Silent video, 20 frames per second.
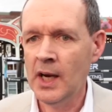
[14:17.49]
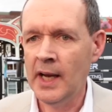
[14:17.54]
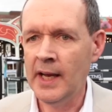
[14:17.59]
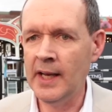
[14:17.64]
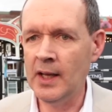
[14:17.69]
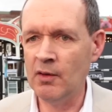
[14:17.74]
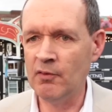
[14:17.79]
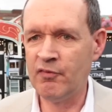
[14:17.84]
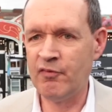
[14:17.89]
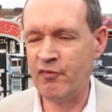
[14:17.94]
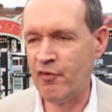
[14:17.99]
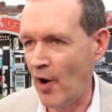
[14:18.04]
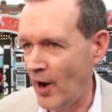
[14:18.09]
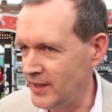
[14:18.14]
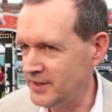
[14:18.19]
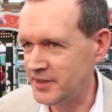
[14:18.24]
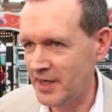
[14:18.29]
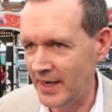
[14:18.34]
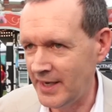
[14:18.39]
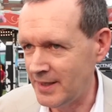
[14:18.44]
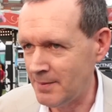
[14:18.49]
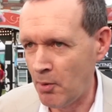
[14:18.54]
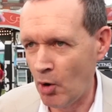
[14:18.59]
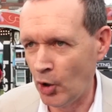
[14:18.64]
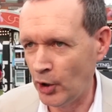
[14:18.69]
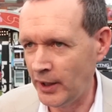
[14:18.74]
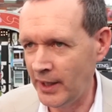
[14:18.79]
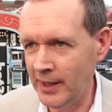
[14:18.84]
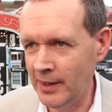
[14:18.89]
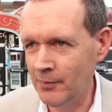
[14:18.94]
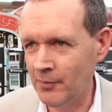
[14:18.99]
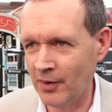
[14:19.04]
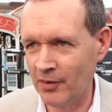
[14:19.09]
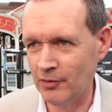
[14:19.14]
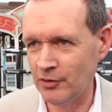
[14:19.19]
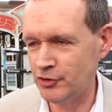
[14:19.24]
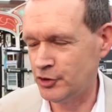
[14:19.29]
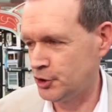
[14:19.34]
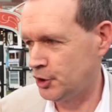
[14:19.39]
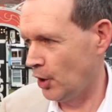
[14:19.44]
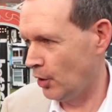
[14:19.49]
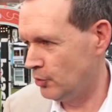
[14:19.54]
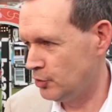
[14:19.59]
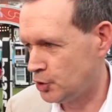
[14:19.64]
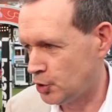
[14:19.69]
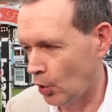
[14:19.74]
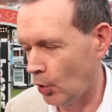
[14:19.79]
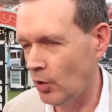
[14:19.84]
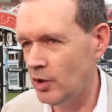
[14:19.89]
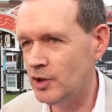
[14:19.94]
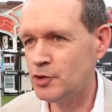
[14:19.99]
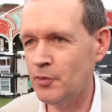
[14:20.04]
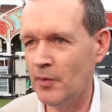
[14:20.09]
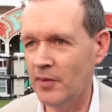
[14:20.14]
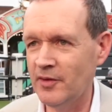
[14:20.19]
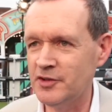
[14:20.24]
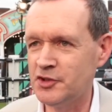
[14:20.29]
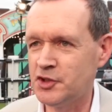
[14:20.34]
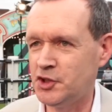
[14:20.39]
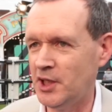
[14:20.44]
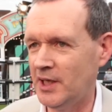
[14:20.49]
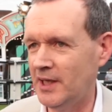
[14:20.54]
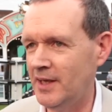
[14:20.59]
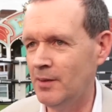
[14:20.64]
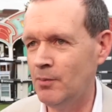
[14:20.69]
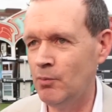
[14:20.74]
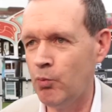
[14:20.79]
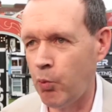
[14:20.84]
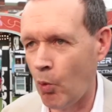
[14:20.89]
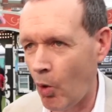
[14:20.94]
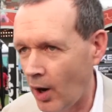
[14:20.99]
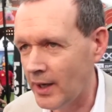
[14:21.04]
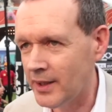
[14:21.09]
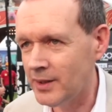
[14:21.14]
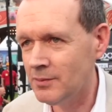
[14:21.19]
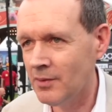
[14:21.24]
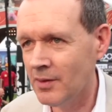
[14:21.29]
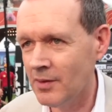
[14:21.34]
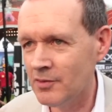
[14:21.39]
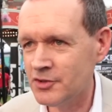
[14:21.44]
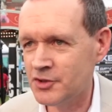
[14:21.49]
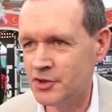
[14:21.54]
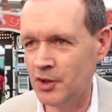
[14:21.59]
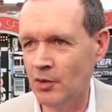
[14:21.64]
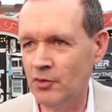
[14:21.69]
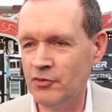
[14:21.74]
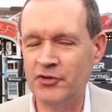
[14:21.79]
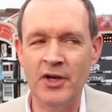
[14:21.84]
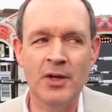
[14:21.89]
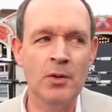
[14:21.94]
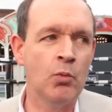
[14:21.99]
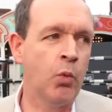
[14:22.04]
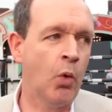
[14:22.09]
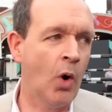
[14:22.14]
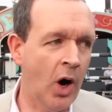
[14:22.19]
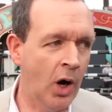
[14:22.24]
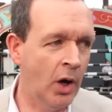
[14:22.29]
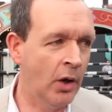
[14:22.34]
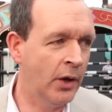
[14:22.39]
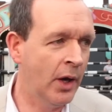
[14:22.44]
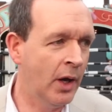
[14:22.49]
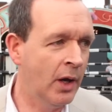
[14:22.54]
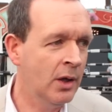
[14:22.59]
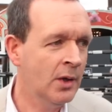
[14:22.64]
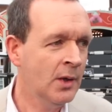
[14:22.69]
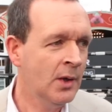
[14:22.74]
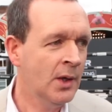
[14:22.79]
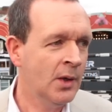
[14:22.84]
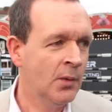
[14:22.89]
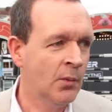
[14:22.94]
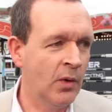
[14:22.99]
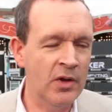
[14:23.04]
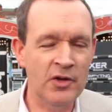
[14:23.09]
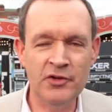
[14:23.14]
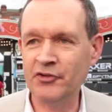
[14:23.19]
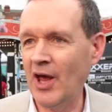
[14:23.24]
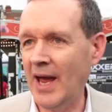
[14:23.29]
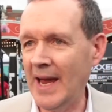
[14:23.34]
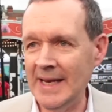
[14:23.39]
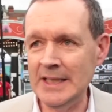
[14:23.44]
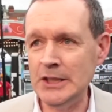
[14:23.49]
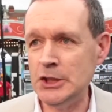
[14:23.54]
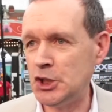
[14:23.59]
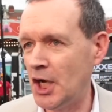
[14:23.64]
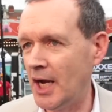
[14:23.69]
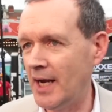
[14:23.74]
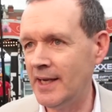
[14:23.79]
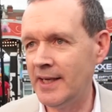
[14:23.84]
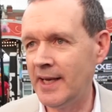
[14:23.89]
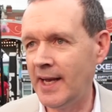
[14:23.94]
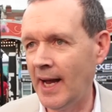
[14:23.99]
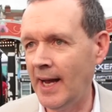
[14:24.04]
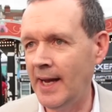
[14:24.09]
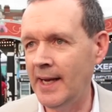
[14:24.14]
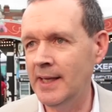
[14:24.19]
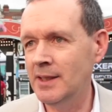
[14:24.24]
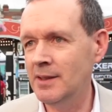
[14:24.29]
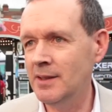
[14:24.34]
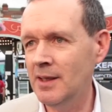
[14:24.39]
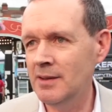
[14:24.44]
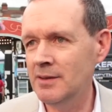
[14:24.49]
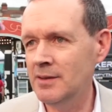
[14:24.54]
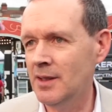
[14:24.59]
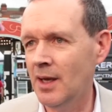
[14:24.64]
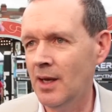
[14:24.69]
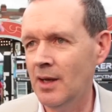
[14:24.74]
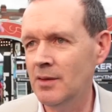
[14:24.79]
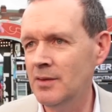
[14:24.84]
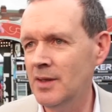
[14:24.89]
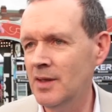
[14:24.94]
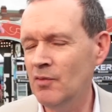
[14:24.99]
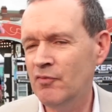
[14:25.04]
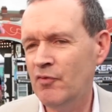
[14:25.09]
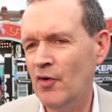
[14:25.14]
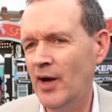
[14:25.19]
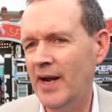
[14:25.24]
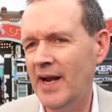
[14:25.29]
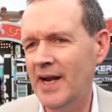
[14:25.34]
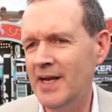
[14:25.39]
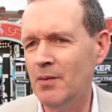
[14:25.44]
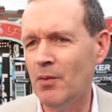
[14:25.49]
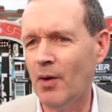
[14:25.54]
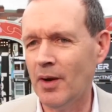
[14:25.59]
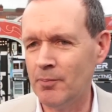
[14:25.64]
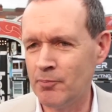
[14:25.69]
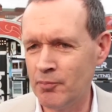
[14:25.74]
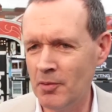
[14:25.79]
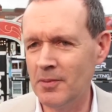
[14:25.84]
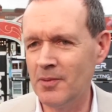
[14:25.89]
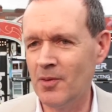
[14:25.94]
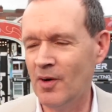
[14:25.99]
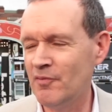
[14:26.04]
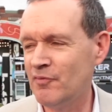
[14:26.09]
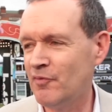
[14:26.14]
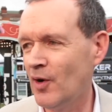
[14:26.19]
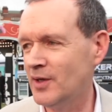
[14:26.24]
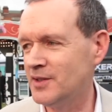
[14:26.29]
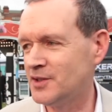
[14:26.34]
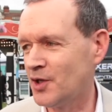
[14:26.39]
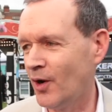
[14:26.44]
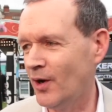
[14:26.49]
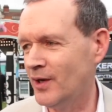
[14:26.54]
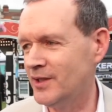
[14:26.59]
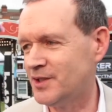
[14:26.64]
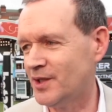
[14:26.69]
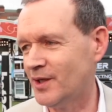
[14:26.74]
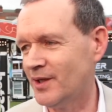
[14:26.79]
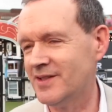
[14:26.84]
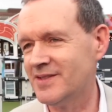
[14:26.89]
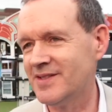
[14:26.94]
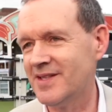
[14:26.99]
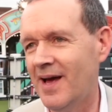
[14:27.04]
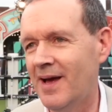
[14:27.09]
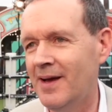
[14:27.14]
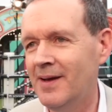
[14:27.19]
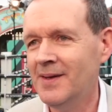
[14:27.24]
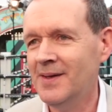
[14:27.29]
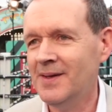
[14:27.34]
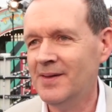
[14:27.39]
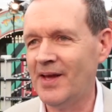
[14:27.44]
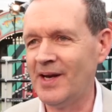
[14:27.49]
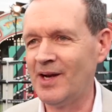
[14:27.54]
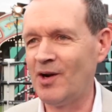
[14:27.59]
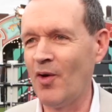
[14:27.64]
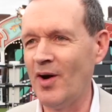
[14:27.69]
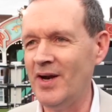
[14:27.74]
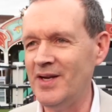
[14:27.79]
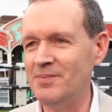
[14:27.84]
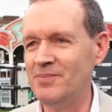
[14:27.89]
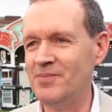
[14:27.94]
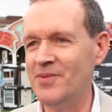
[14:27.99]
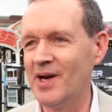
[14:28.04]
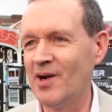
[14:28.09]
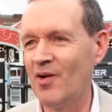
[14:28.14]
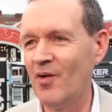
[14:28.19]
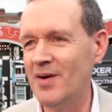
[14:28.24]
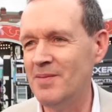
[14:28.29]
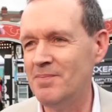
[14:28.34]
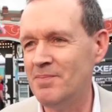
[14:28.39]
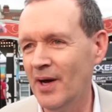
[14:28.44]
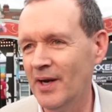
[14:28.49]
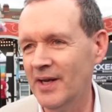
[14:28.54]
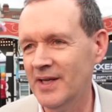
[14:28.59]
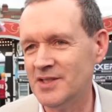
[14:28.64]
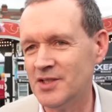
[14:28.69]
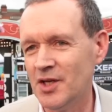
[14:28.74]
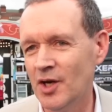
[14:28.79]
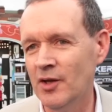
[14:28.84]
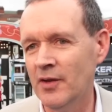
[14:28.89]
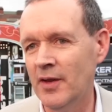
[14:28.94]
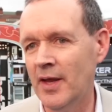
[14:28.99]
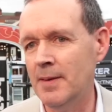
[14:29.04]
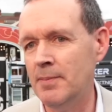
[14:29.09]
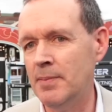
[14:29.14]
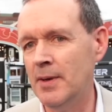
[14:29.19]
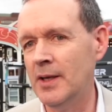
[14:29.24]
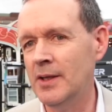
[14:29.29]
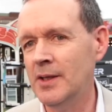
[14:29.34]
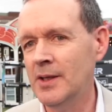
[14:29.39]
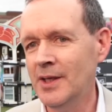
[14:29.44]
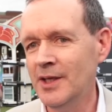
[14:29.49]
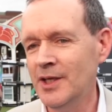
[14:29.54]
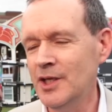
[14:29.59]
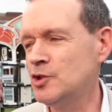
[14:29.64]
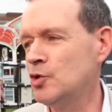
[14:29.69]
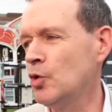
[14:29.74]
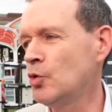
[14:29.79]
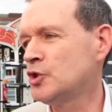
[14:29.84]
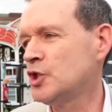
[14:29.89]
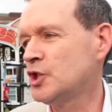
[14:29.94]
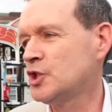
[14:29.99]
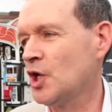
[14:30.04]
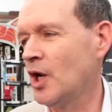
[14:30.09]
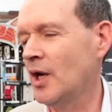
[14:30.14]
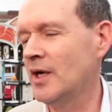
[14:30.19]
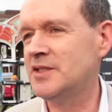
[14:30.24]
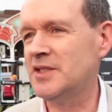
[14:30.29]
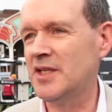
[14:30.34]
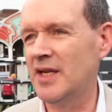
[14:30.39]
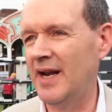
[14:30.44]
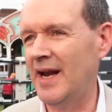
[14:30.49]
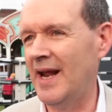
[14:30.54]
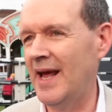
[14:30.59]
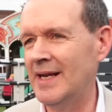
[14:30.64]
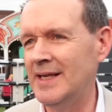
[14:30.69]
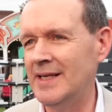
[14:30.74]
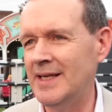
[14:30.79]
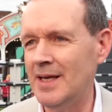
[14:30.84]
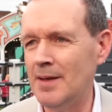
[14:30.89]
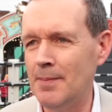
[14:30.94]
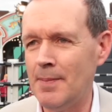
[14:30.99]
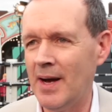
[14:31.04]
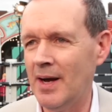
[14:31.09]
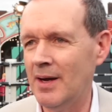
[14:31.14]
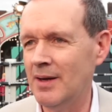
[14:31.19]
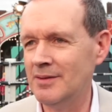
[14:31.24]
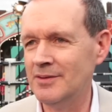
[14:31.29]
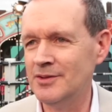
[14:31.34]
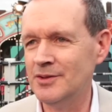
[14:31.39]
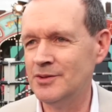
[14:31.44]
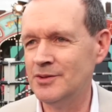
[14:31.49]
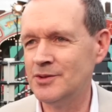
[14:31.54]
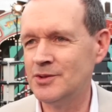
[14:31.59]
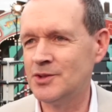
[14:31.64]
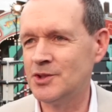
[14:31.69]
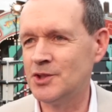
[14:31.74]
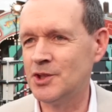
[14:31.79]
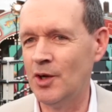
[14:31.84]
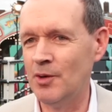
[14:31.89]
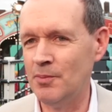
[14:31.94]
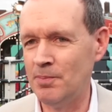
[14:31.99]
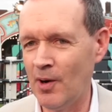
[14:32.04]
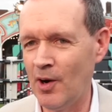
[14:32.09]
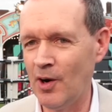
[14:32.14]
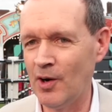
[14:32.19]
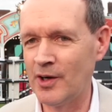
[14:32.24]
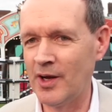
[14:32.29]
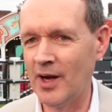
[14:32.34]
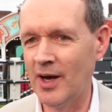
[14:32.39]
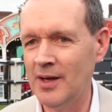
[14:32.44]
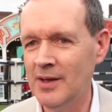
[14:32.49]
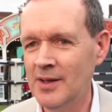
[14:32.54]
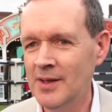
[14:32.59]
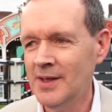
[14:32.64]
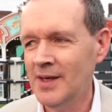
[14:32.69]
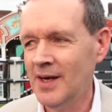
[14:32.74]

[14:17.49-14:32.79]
He'll fight anybody, whether it's Joe Joyce, whether it's Dillian Whyte, whether it's Deontay Wilder, whether it's AJ again. You know, he'll fight anyone. Probably won't fight Tyson because they're they're great they're great buddies, aren't they? But he talked to Tyson and Andy about Joe Parker.